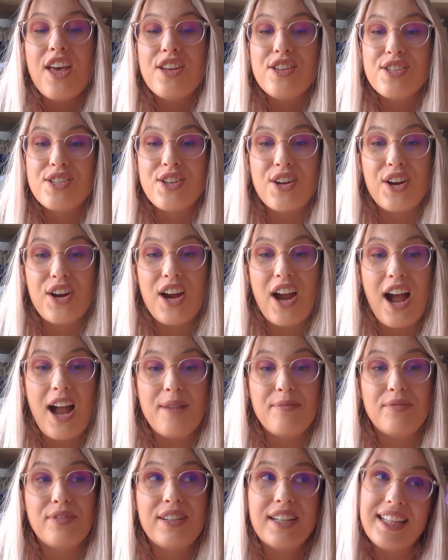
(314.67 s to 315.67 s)
So
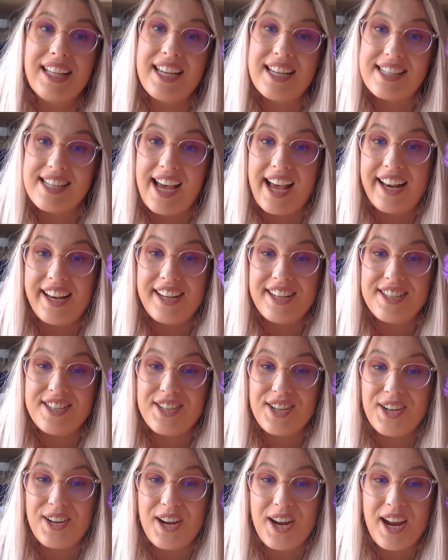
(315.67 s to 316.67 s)
I'm really excited
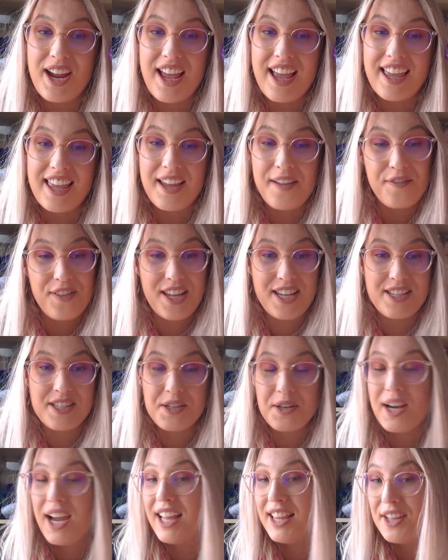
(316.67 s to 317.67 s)
to give these
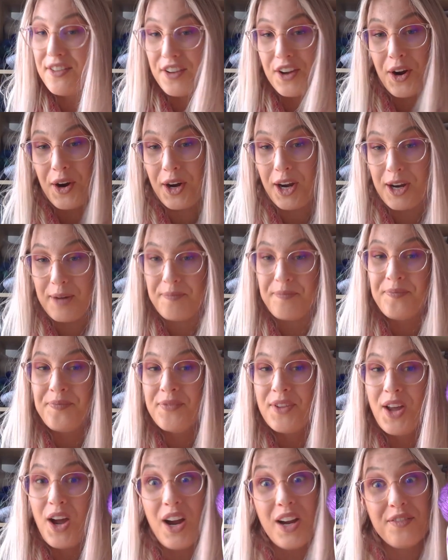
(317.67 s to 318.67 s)
to a loving home,
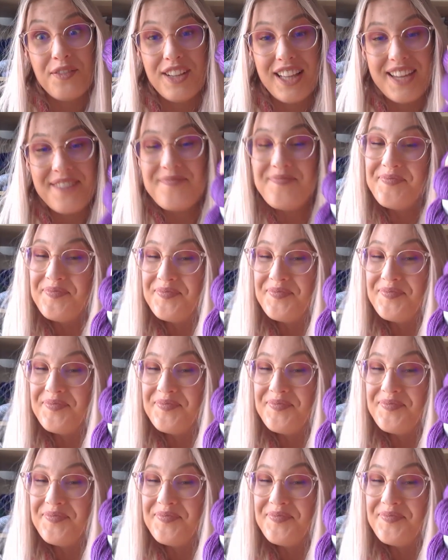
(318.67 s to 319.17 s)
hopefully.